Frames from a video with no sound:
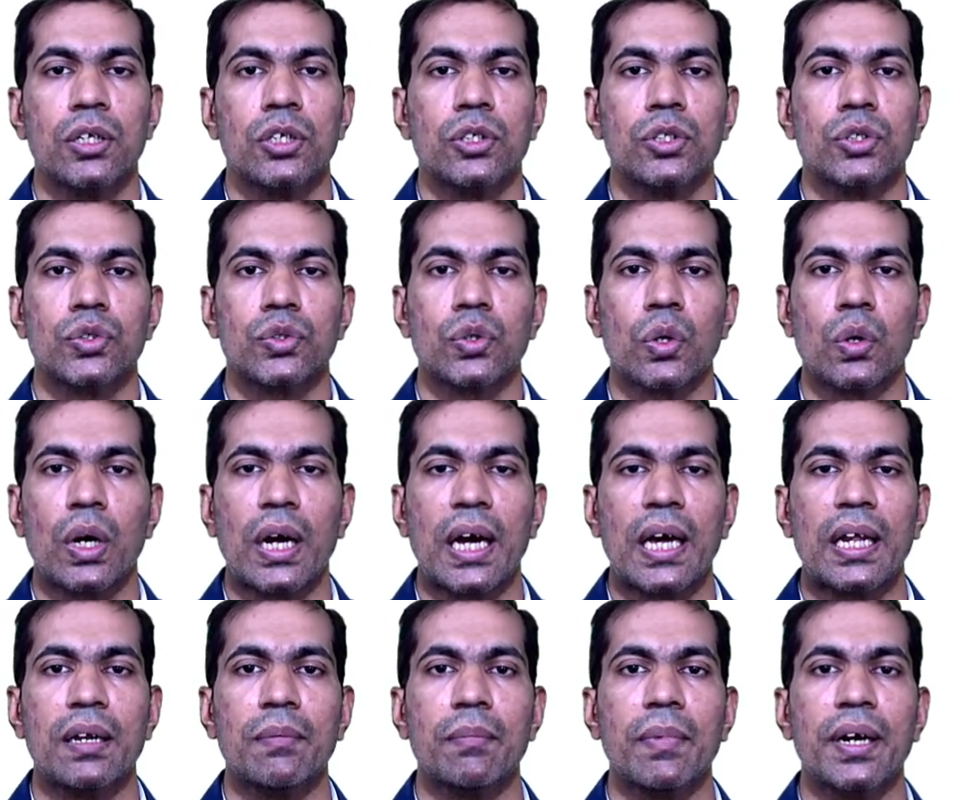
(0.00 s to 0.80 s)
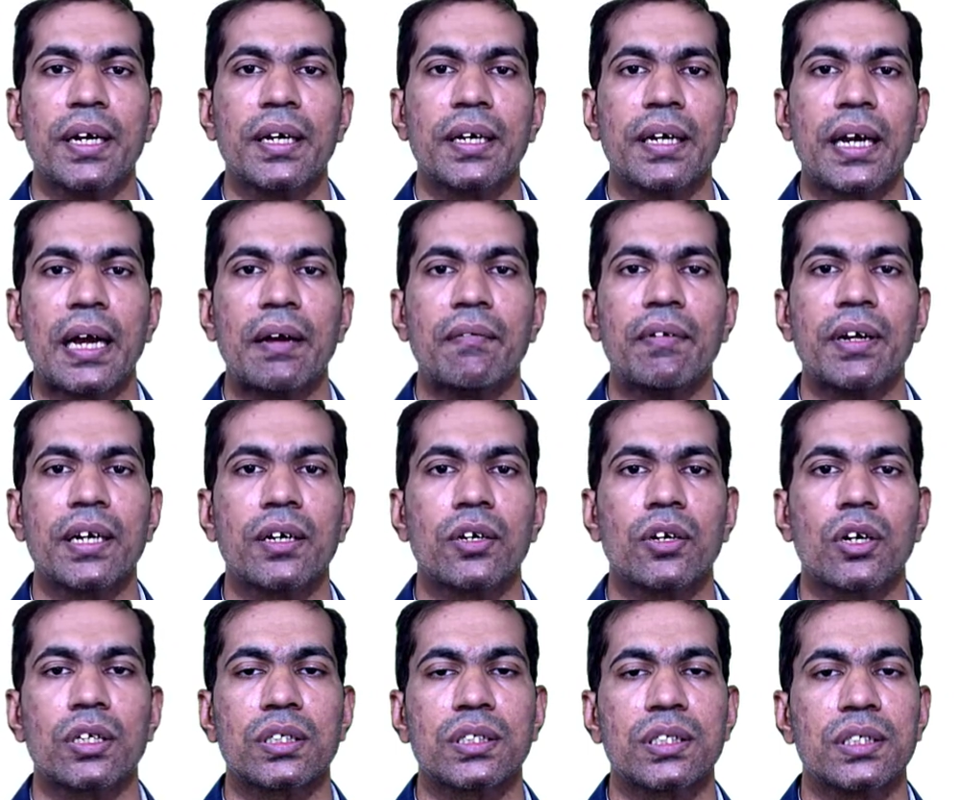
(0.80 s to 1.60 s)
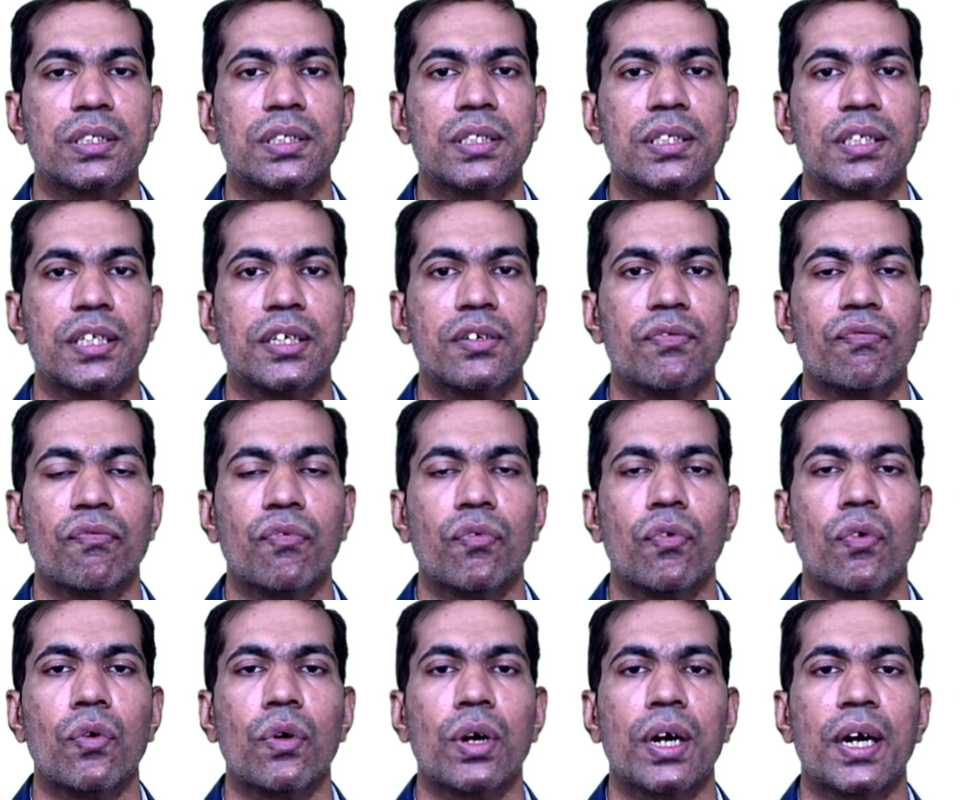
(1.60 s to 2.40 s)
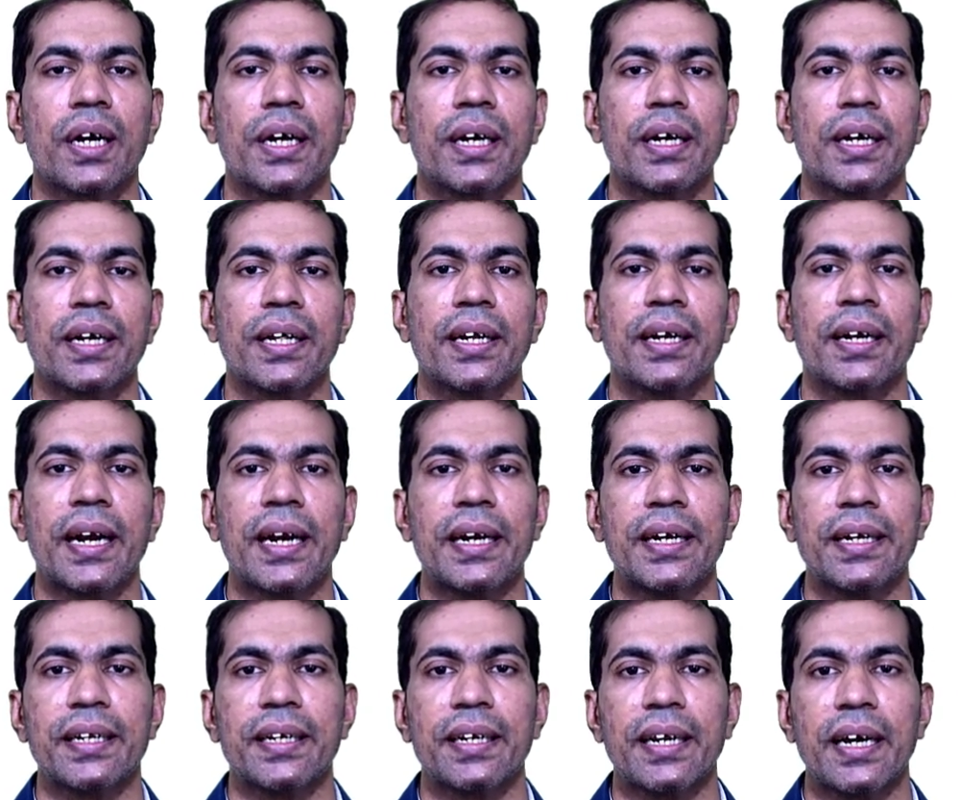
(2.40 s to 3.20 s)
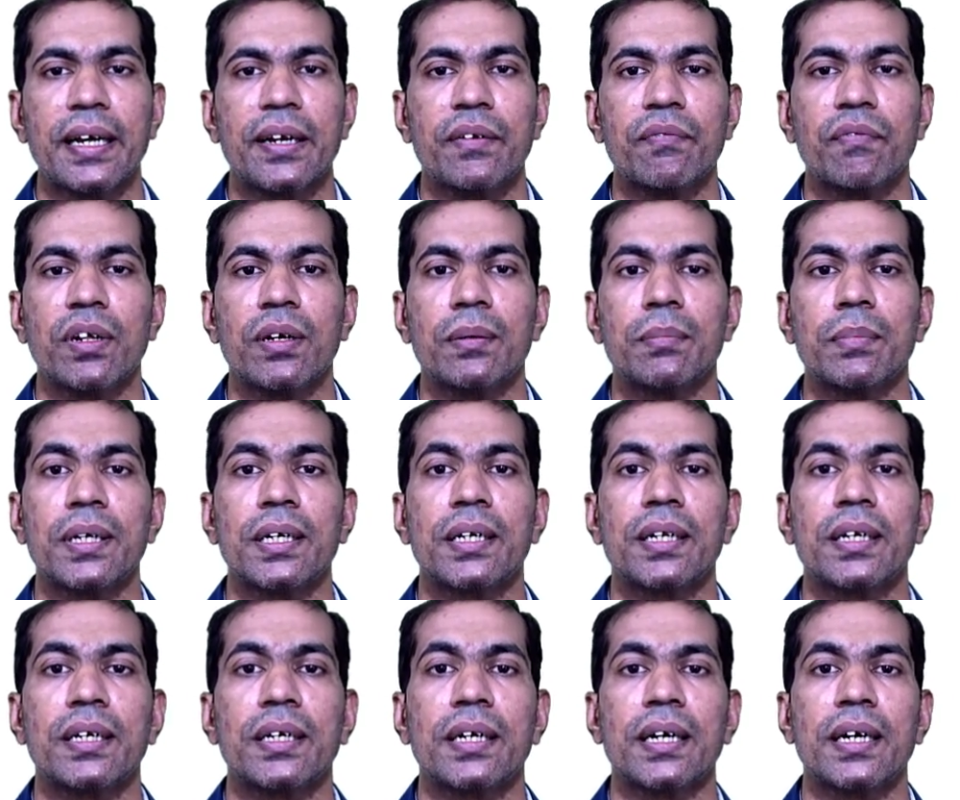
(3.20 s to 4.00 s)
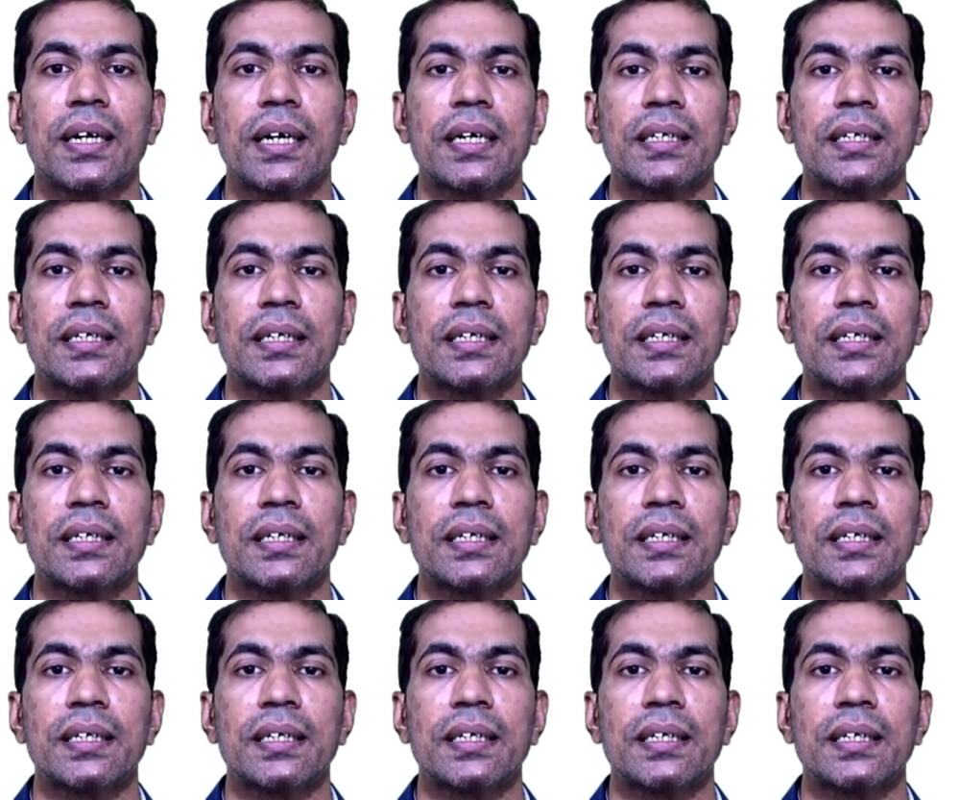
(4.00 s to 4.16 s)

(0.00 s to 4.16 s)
So element having toxicity 499 will be treated